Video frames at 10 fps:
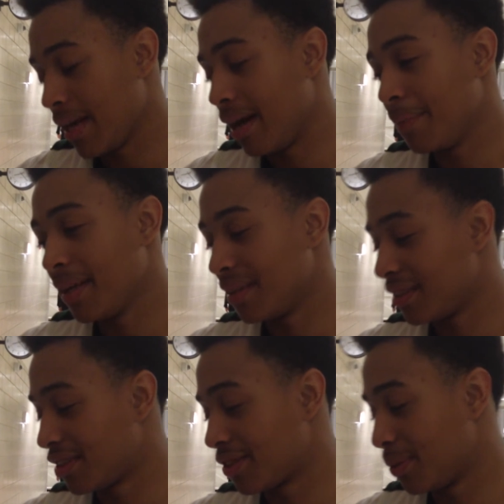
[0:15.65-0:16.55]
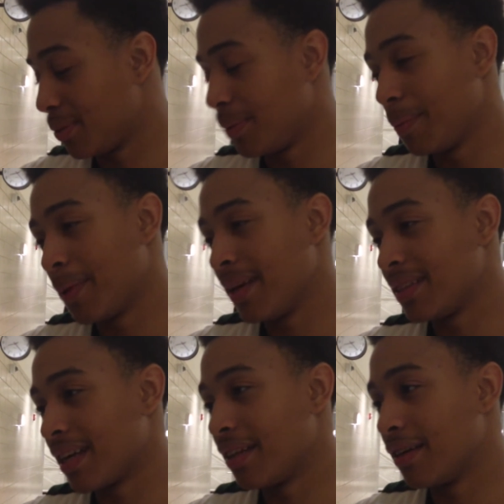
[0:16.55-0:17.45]
Yeah, I mean, shoot, we played
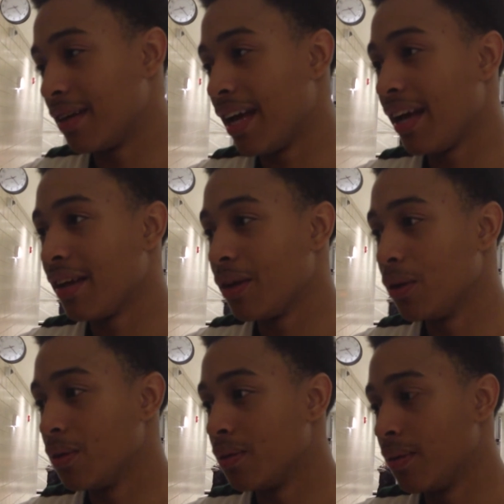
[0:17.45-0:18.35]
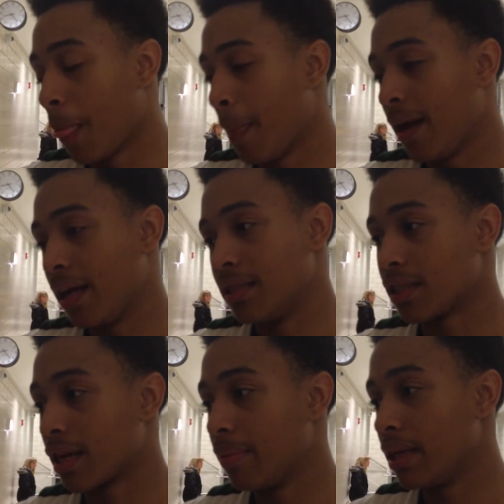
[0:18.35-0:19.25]
together AAU, and
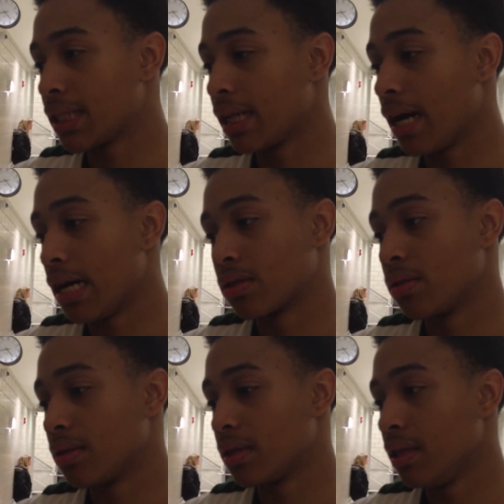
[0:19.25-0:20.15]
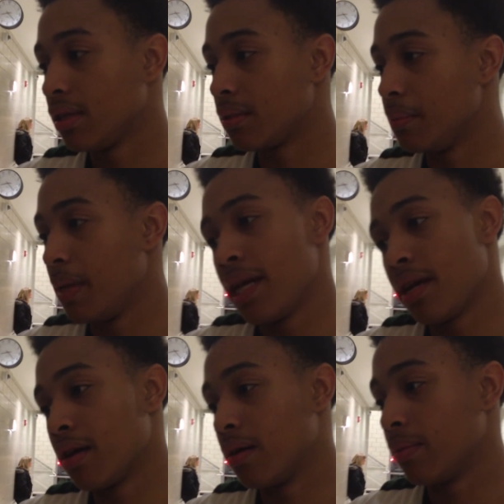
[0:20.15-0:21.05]
just coming into high school season, me
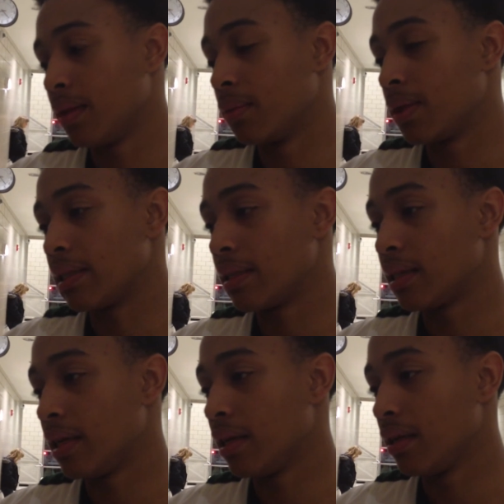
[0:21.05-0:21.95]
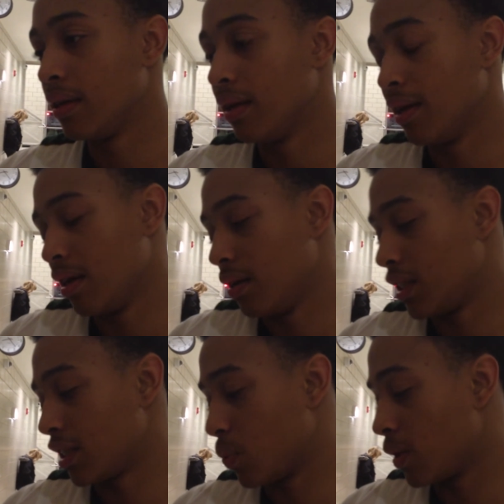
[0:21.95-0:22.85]
and him and the rest of the team
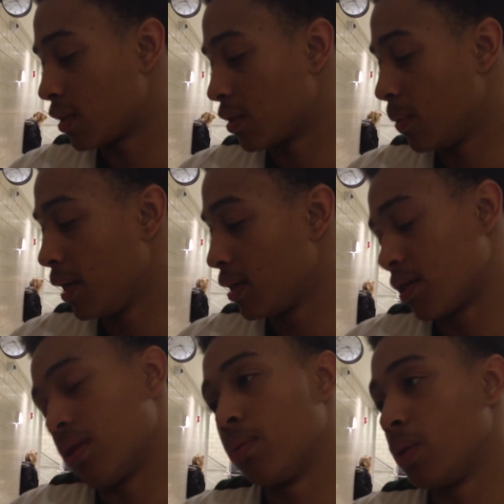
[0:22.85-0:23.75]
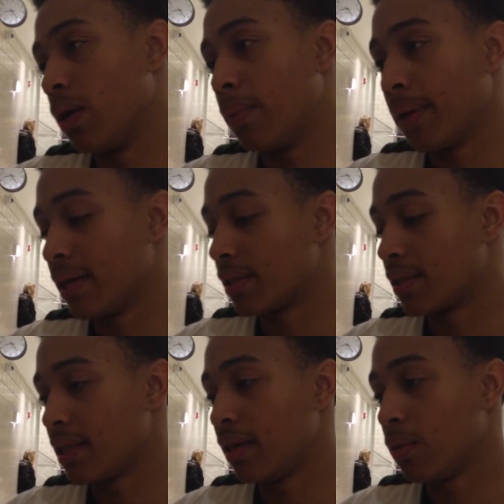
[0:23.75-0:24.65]
just wants to win, so we're going to play as a
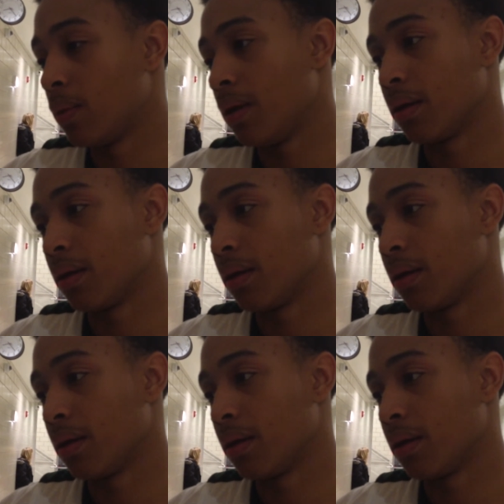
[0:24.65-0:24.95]
team to win.